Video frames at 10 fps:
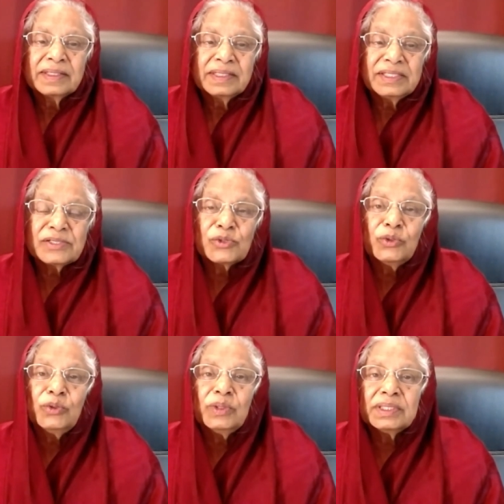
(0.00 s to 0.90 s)
His
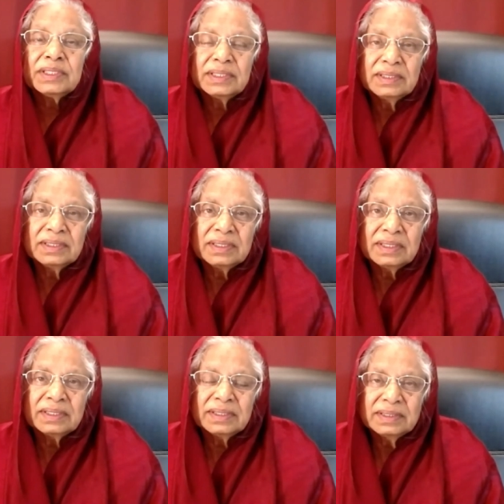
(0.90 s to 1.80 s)
two
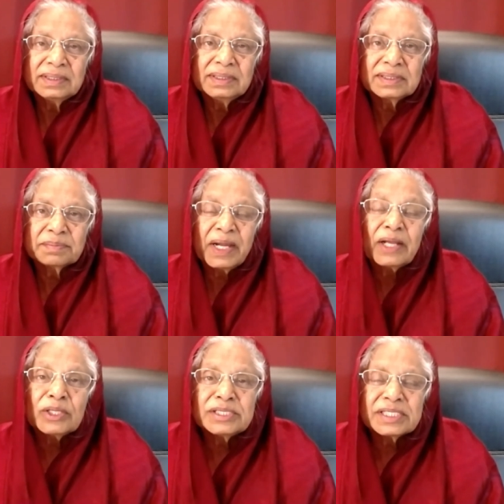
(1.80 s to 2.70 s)
uh,
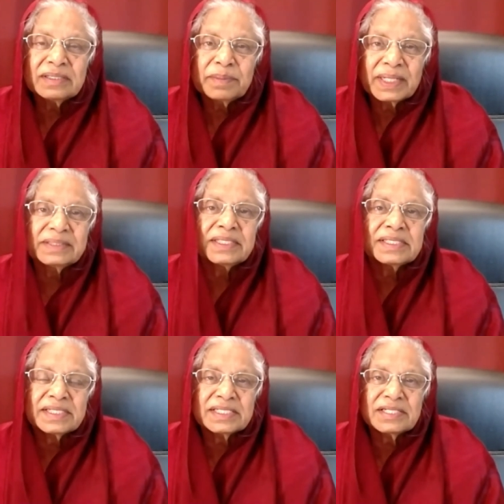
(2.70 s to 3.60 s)
biological
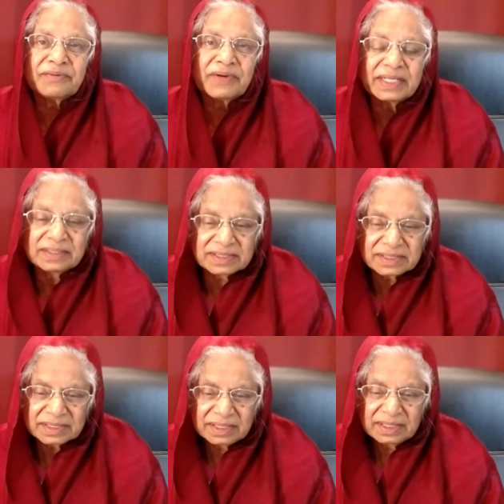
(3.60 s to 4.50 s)
brothers testified
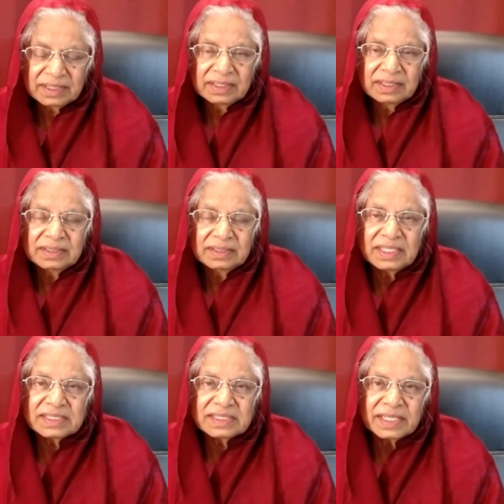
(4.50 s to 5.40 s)
this.
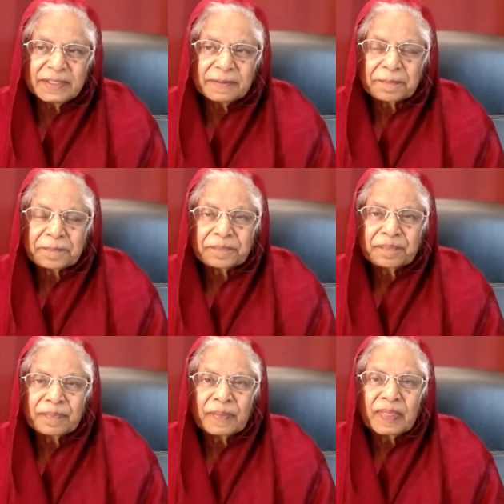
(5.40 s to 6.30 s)
They said,
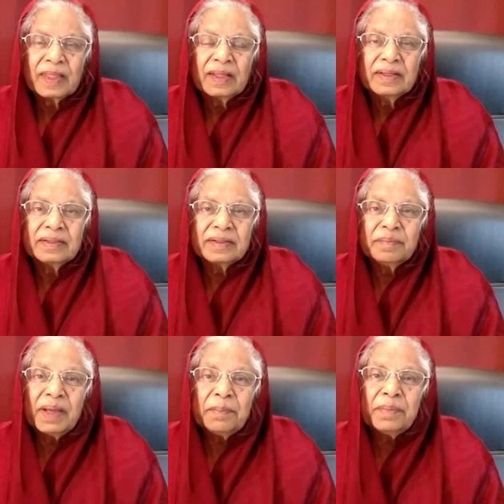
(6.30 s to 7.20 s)

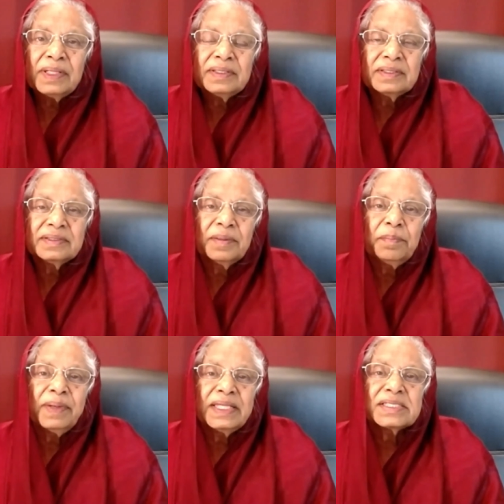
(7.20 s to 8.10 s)
remember the
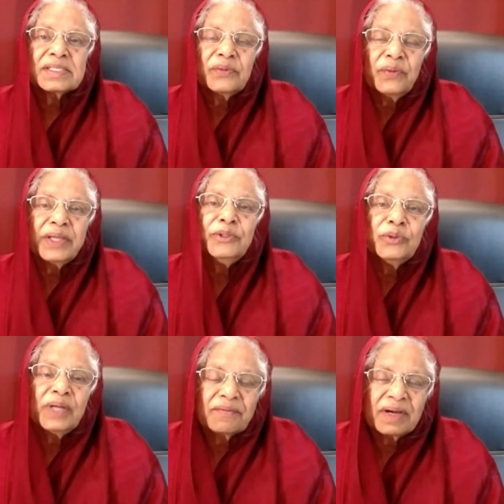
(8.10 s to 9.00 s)
place where
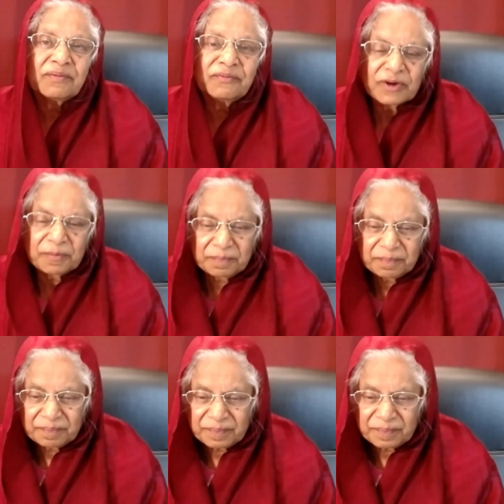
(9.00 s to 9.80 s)
you have come from.